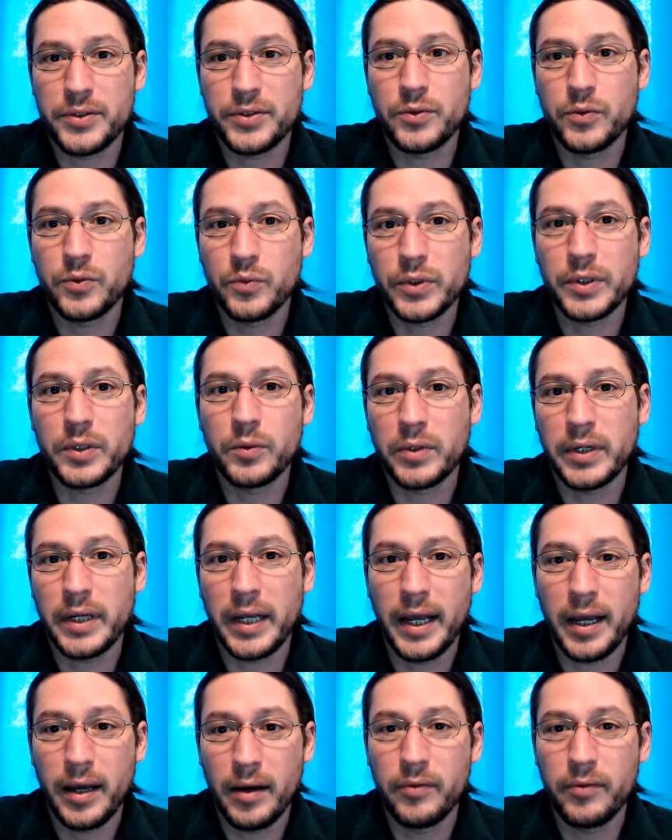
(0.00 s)
you really want to
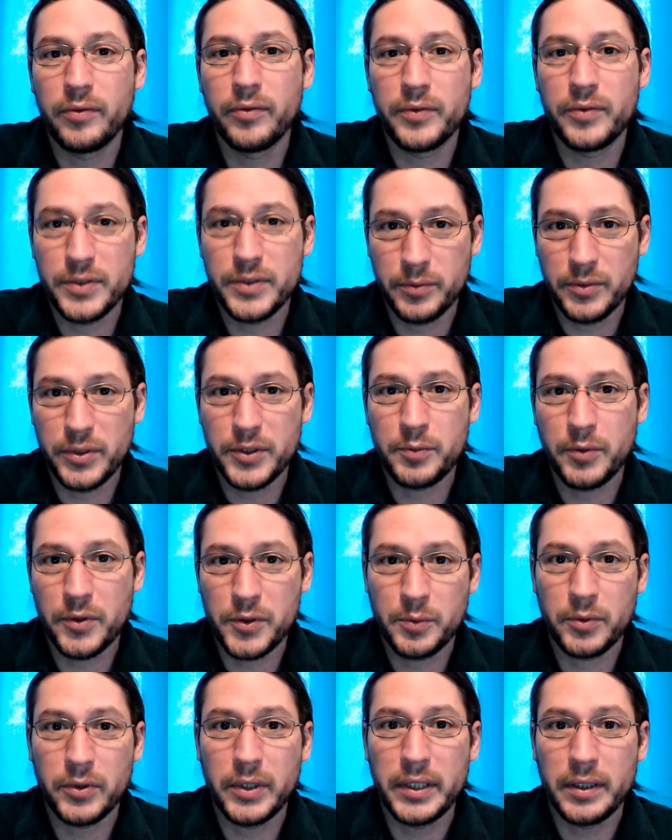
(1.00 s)
have some
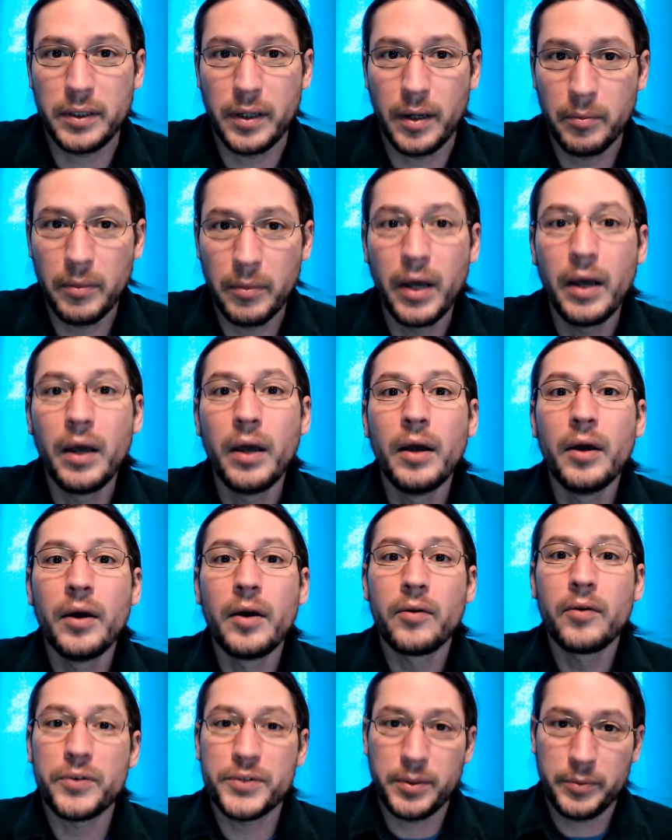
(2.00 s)
disposable income
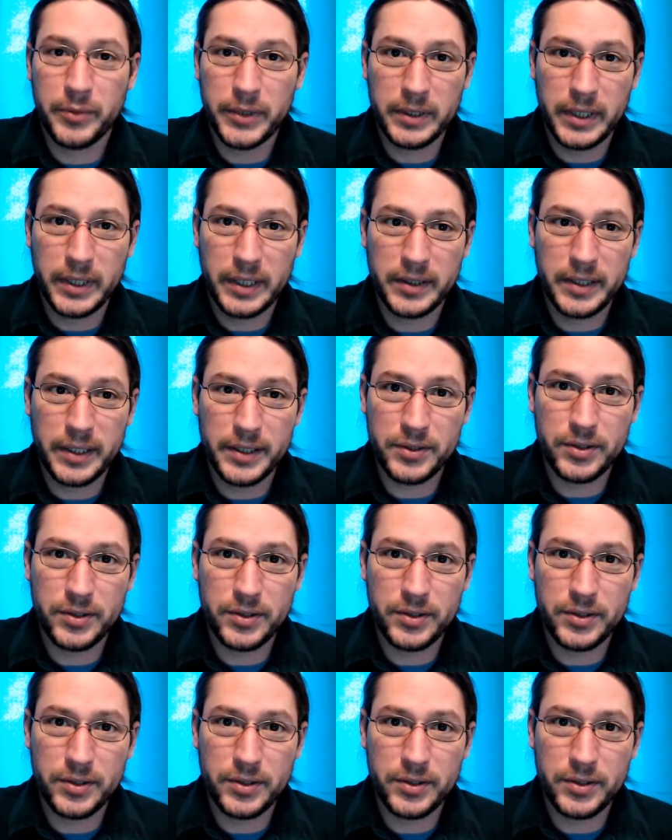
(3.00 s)
for something like this. And a